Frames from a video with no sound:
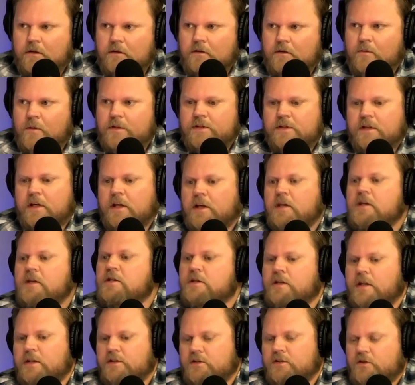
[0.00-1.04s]
what's the engine
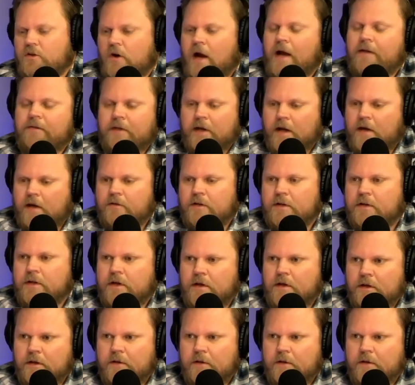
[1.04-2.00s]
that's driving everything